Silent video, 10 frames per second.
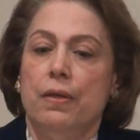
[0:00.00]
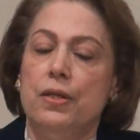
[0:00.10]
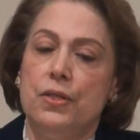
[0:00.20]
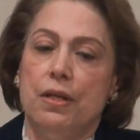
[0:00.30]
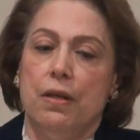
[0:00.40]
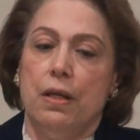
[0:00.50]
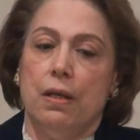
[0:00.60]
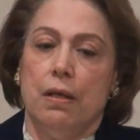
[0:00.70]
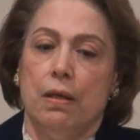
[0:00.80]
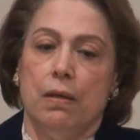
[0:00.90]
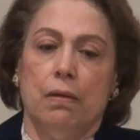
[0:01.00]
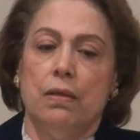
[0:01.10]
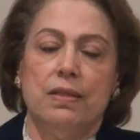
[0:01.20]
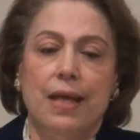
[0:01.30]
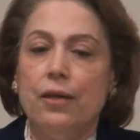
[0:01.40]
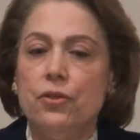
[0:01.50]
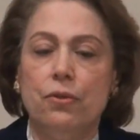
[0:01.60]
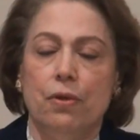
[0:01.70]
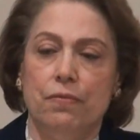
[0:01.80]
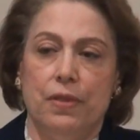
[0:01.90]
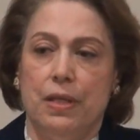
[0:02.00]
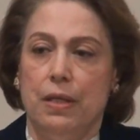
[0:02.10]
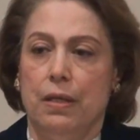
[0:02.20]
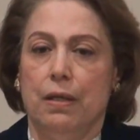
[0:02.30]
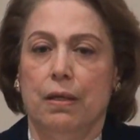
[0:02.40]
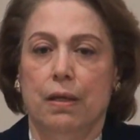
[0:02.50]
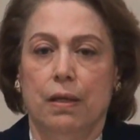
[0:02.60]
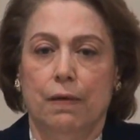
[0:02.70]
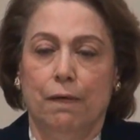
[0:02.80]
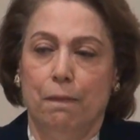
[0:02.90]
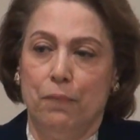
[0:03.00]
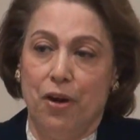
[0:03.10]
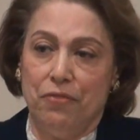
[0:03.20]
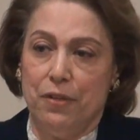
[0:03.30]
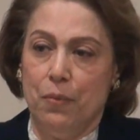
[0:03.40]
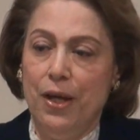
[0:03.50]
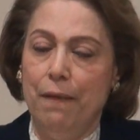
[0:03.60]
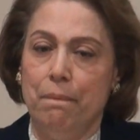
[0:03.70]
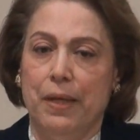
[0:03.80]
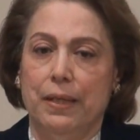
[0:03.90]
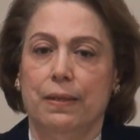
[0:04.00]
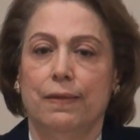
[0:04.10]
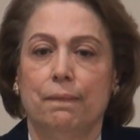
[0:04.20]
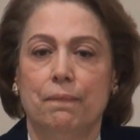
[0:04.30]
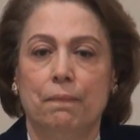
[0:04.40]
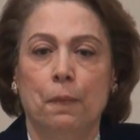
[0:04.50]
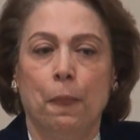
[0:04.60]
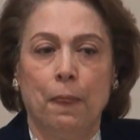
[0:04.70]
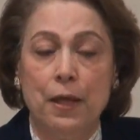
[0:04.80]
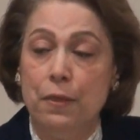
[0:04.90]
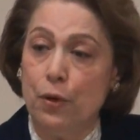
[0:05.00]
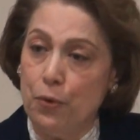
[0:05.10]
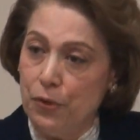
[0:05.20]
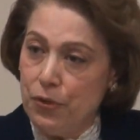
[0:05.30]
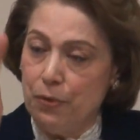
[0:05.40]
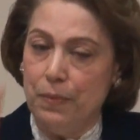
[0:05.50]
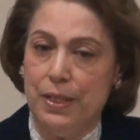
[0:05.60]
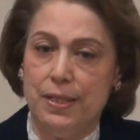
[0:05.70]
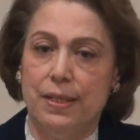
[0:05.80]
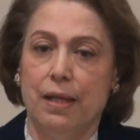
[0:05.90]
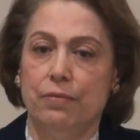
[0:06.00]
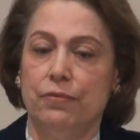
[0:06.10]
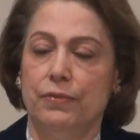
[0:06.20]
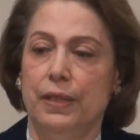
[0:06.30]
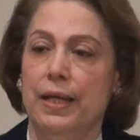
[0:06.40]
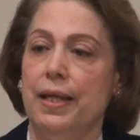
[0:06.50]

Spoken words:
there is a statue of the Prophet Muhammad in the courtroom itself.